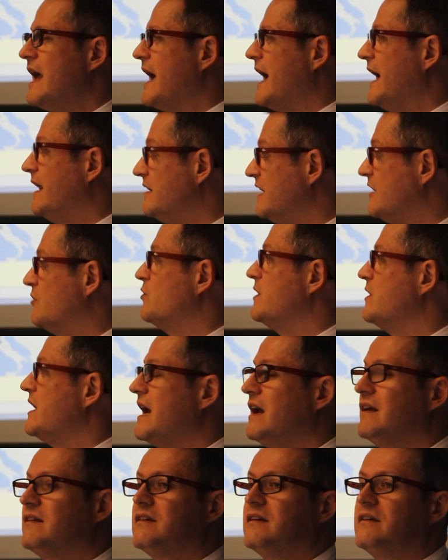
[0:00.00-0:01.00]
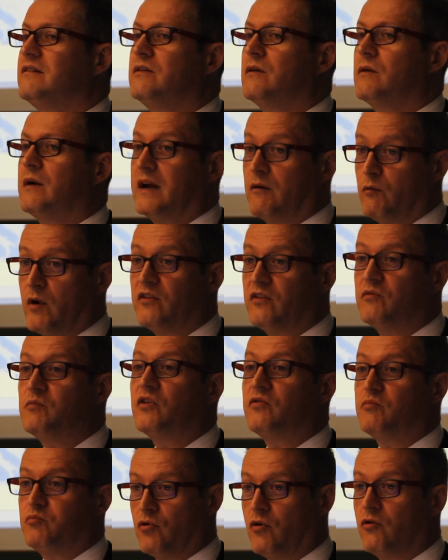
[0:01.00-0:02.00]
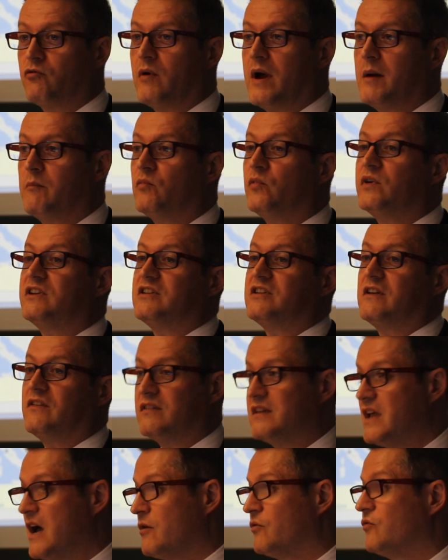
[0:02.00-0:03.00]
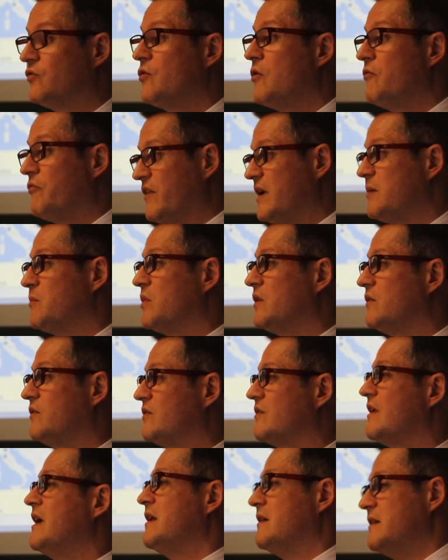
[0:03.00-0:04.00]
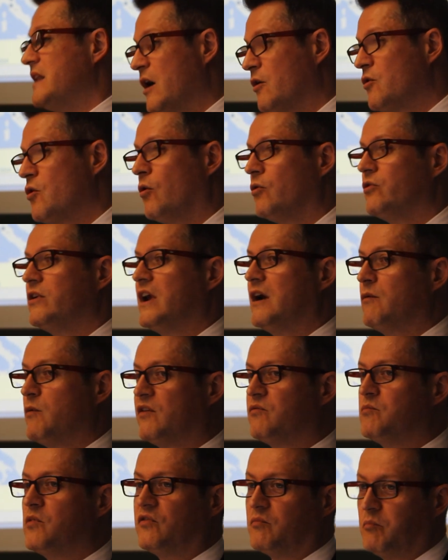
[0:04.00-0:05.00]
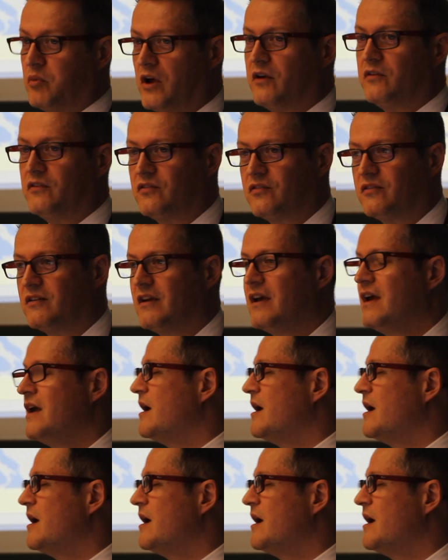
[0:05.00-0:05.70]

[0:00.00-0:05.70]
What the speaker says: and they created the Erasmus program, which is now so famous, now called Erasmus Plus.